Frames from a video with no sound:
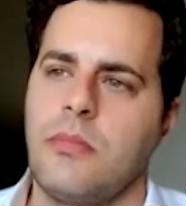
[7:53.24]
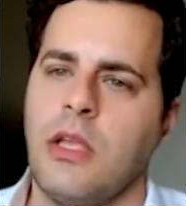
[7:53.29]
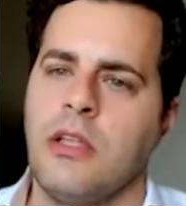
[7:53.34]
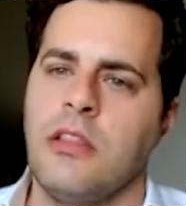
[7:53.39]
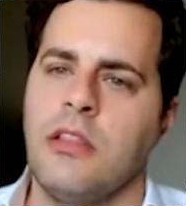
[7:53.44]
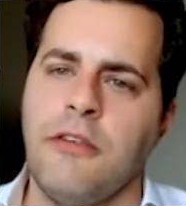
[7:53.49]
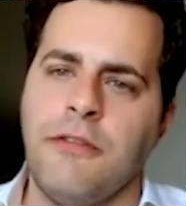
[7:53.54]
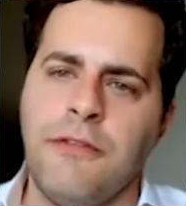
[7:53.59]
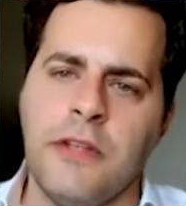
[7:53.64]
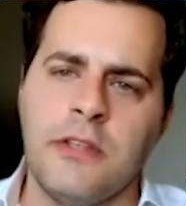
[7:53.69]

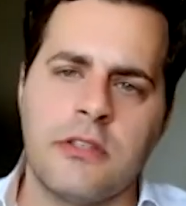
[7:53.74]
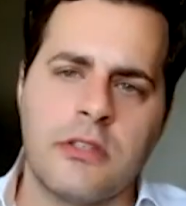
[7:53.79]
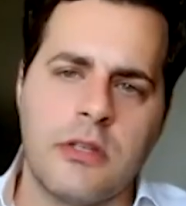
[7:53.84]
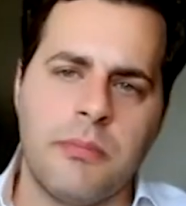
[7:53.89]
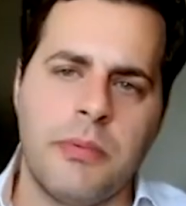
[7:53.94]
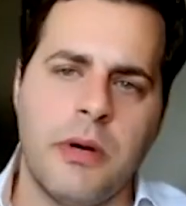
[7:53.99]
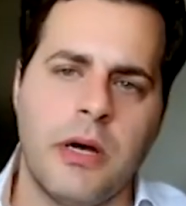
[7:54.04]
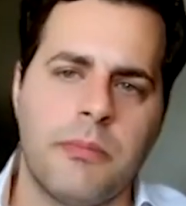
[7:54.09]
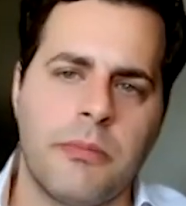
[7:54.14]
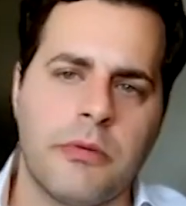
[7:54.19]
defeats the
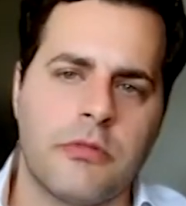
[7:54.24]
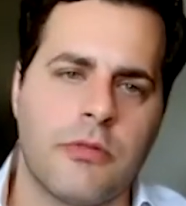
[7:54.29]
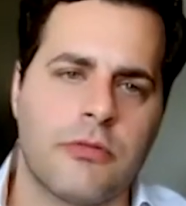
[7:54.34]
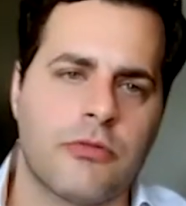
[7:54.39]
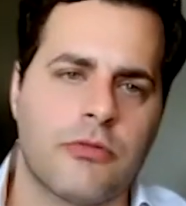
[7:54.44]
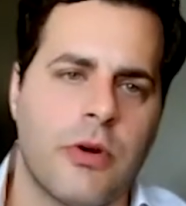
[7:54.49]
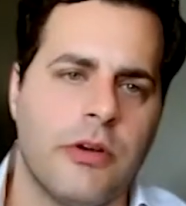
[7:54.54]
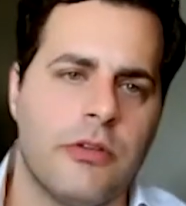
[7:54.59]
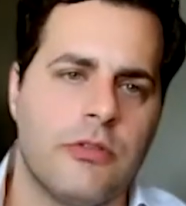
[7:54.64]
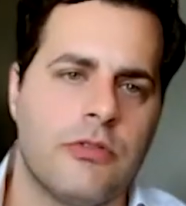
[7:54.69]
purpose
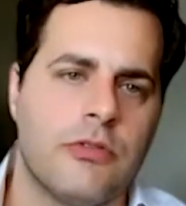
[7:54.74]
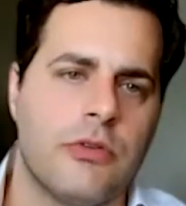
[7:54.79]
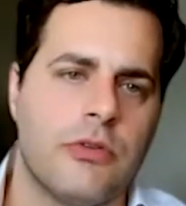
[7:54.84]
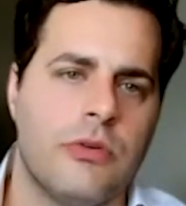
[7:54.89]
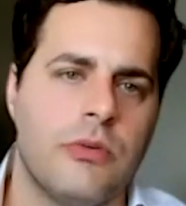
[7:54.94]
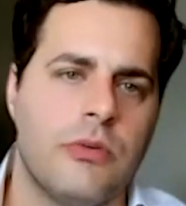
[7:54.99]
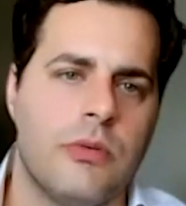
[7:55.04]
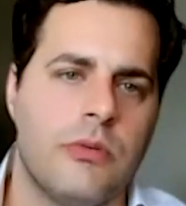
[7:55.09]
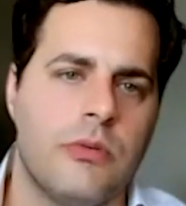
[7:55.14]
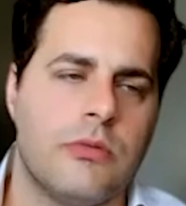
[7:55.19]
of trying
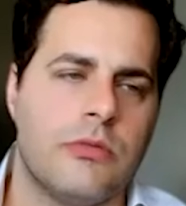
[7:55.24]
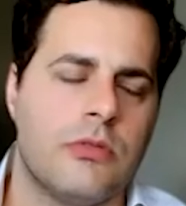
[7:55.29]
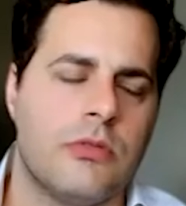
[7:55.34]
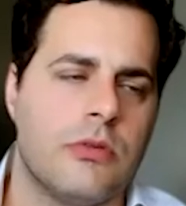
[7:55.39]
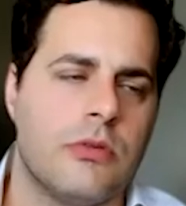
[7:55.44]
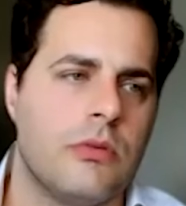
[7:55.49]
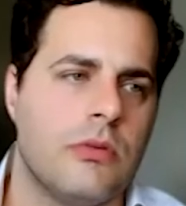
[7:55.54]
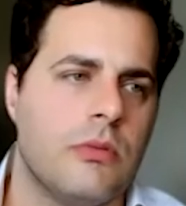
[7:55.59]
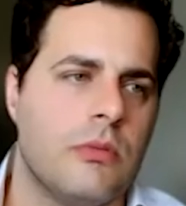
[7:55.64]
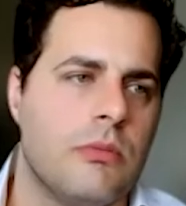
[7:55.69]
to,
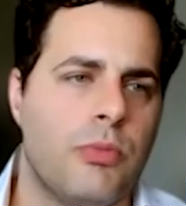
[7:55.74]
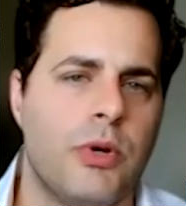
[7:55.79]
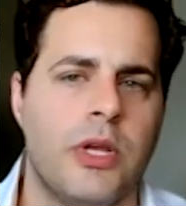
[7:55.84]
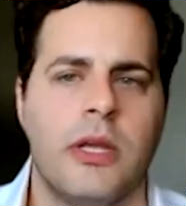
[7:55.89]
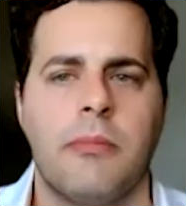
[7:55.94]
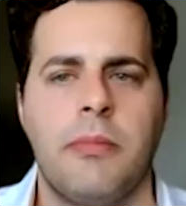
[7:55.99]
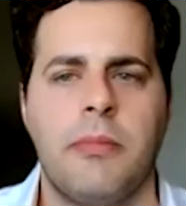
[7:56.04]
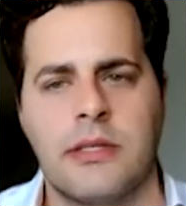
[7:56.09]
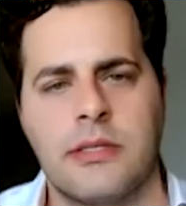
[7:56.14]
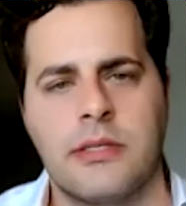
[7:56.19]
to
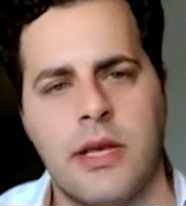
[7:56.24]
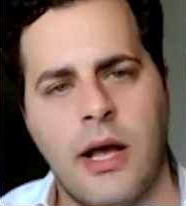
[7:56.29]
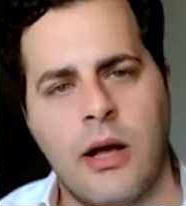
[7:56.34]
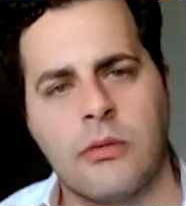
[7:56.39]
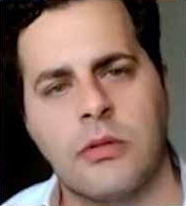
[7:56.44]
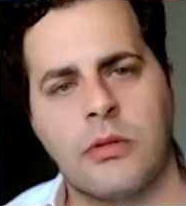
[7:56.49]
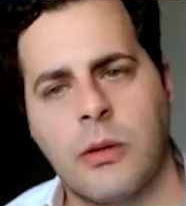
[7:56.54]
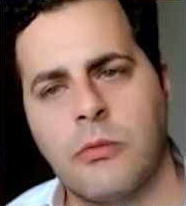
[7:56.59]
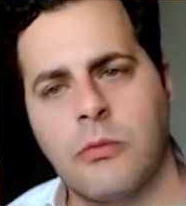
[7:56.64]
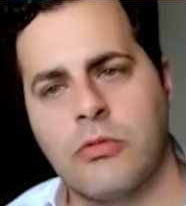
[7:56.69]
bring better
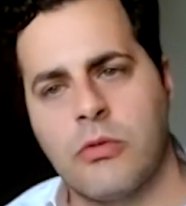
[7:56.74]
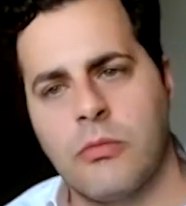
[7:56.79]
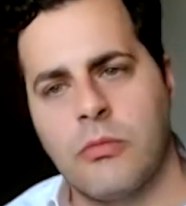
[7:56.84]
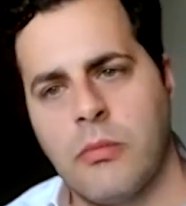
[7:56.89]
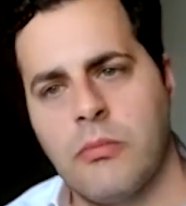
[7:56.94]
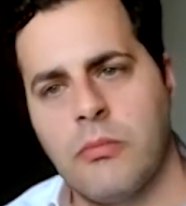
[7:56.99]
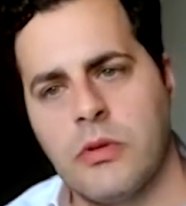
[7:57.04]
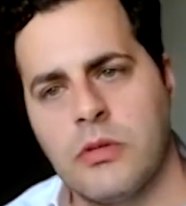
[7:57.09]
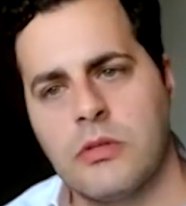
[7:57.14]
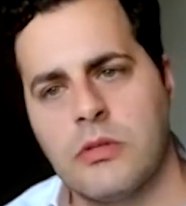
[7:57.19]
outcomes for
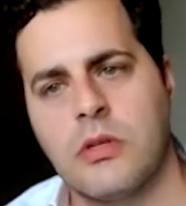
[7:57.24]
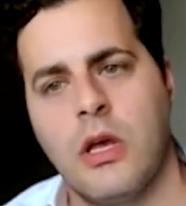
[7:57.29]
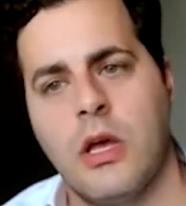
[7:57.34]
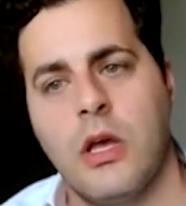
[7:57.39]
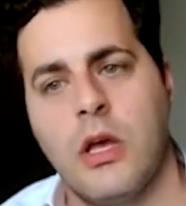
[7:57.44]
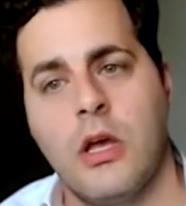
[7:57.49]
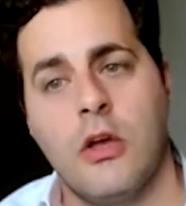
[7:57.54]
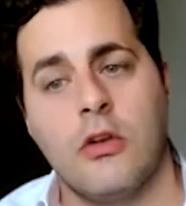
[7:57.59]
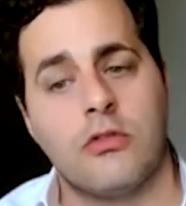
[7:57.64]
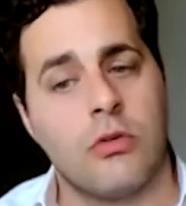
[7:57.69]
members.
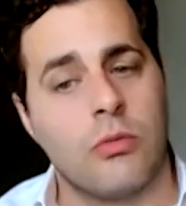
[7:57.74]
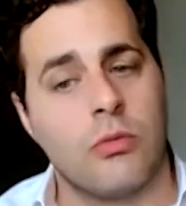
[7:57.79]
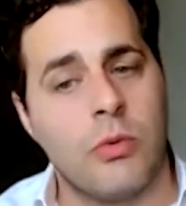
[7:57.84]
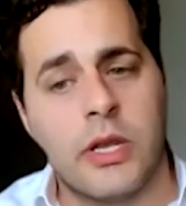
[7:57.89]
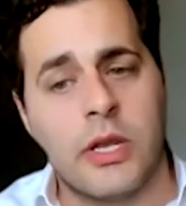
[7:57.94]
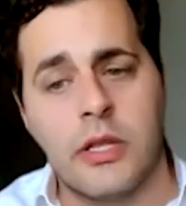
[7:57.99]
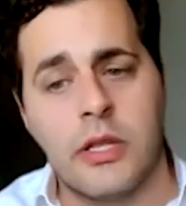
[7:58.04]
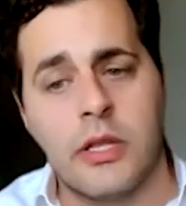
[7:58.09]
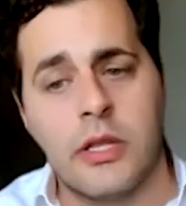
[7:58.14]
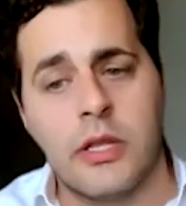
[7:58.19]
So
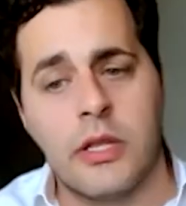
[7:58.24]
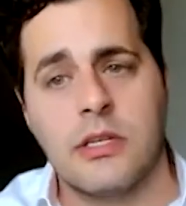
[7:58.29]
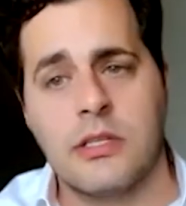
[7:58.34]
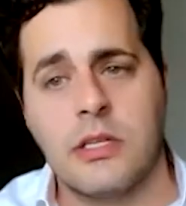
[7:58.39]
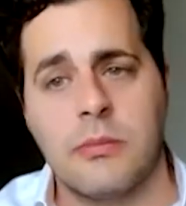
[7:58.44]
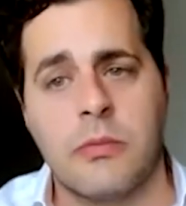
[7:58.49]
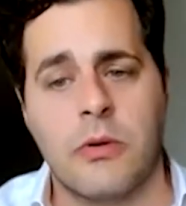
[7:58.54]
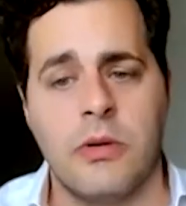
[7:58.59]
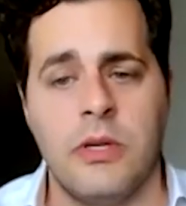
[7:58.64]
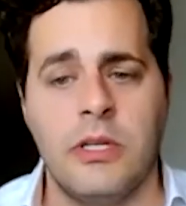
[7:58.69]
Rick and I set
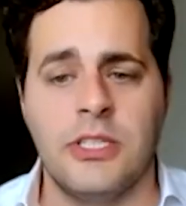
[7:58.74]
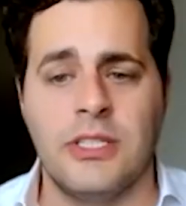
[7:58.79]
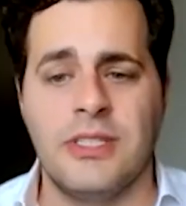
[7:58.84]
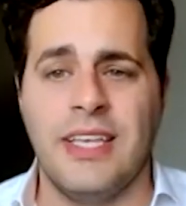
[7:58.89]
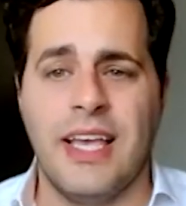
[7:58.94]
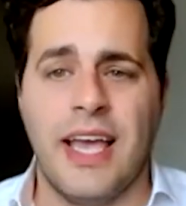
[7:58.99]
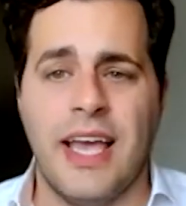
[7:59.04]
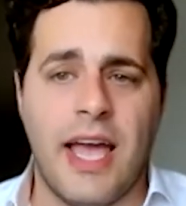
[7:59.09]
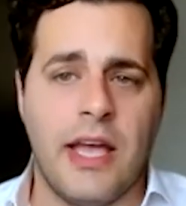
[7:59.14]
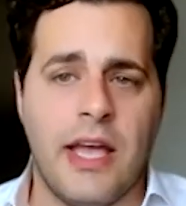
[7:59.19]
up Collegia at
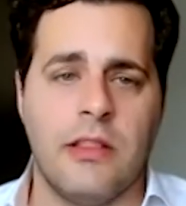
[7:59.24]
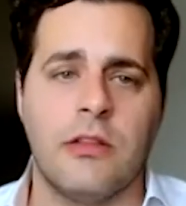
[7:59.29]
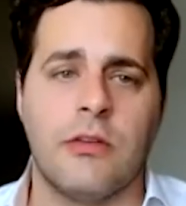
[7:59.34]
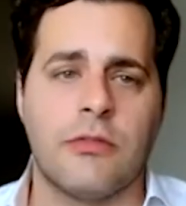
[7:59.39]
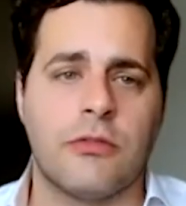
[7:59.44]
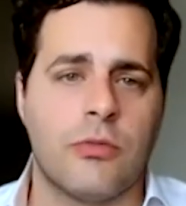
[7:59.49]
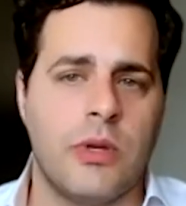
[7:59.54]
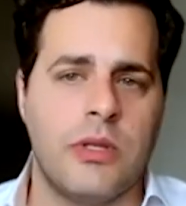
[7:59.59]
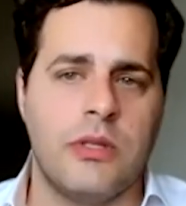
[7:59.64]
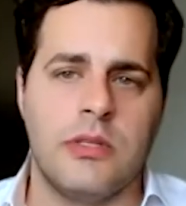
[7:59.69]
the end of
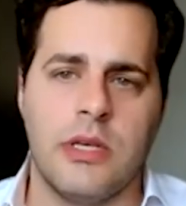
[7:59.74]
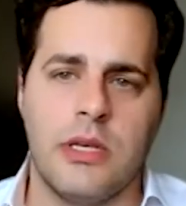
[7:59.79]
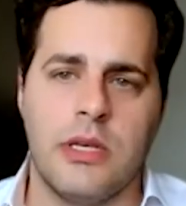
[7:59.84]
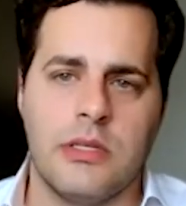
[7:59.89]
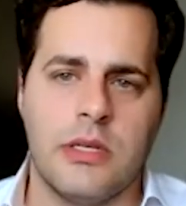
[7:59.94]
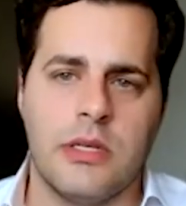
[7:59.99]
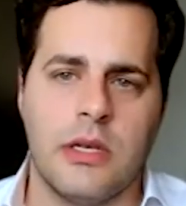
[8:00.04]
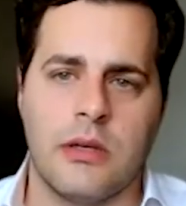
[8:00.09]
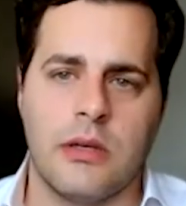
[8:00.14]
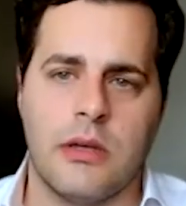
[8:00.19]

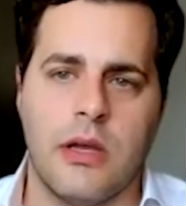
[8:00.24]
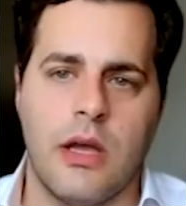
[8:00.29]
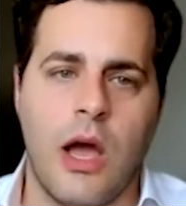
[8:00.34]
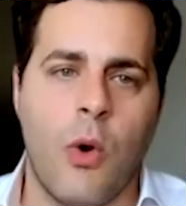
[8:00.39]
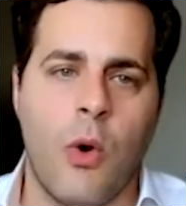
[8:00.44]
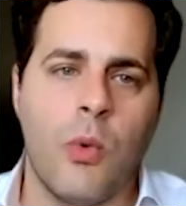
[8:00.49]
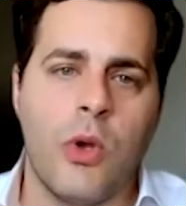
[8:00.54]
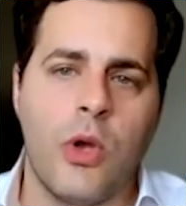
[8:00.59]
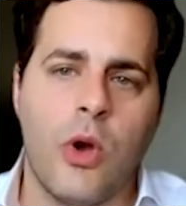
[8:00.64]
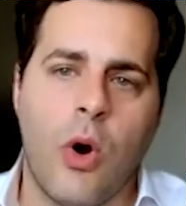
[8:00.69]
2018,
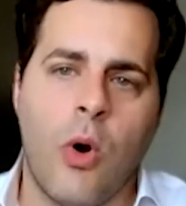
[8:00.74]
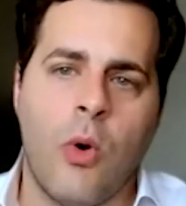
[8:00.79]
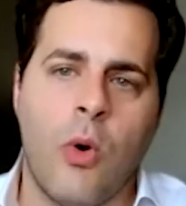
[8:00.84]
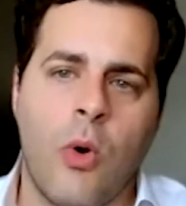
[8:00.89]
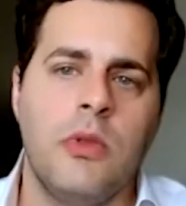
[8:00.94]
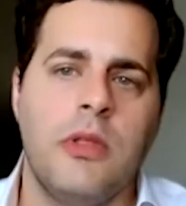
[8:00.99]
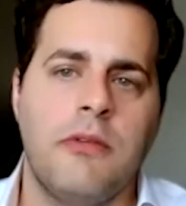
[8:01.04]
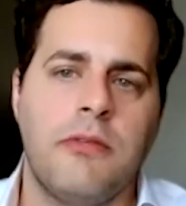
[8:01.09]
and we only